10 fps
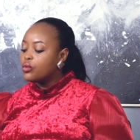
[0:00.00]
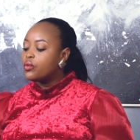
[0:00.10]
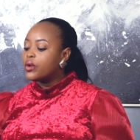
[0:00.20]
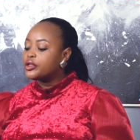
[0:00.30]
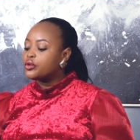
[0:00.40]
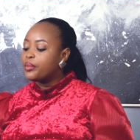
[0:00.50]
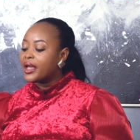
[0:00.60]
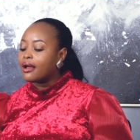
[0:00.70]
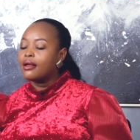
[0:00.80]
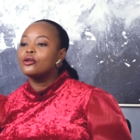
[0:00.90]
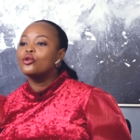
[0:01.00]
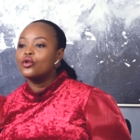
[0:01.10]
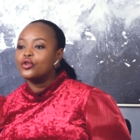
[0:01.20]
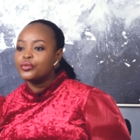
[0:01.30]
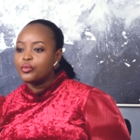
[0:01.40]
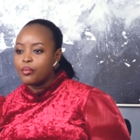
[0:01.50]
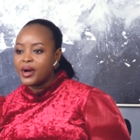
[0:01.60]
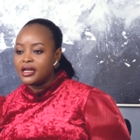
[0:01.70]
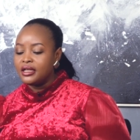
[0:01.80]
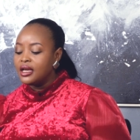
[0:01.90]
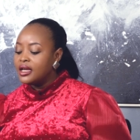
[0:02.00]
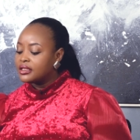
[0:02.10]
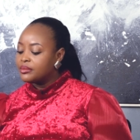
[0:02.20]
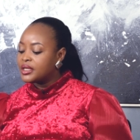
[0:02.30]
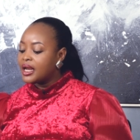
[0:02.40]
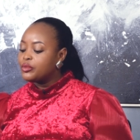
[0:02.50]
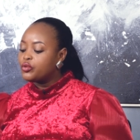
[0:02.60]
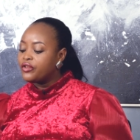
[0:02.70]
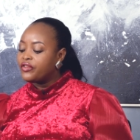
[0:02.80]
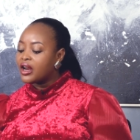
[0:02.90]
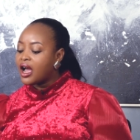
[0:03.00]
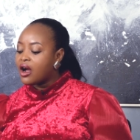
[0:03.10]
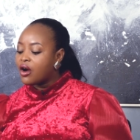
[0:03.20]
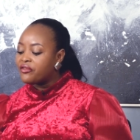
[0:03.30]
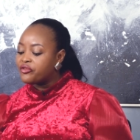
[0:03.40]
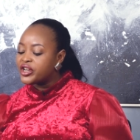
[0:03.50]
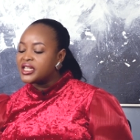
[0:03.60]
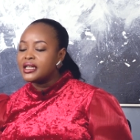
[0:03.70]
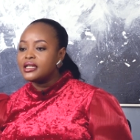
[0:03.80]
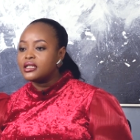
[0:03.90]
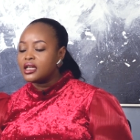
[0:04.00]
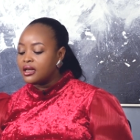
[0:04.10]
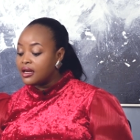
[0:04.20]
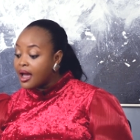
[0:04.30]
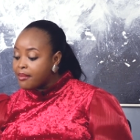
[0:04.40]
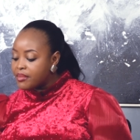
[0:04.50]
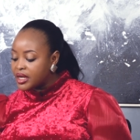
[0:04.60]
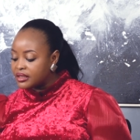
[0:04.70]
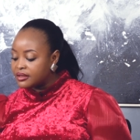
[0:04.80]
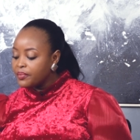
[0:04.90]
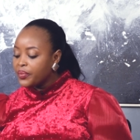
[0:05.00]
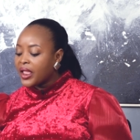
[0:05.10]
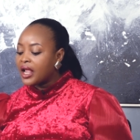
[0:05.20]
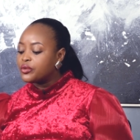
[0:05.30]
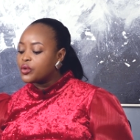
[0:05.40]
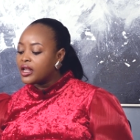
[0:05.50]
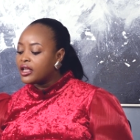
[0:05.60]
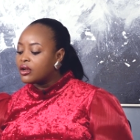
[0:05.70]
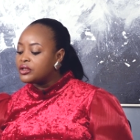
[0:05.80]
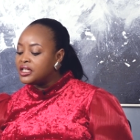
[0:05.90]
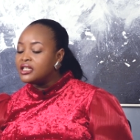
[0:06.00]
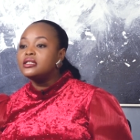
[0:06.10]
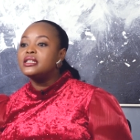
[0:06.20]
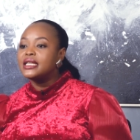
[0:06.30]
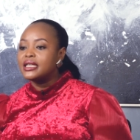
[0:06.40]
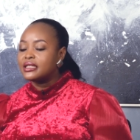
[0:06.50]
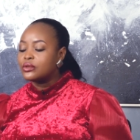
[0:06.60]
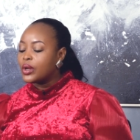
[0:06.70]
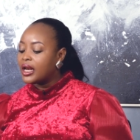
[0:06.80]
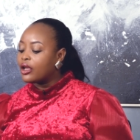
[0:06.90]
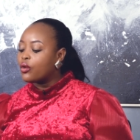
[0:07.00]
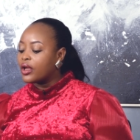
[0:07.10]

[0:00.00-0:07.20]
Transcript: We want to make a lot more money. Sometimes we even have written it in numbers, and we're like, in digits, we're like,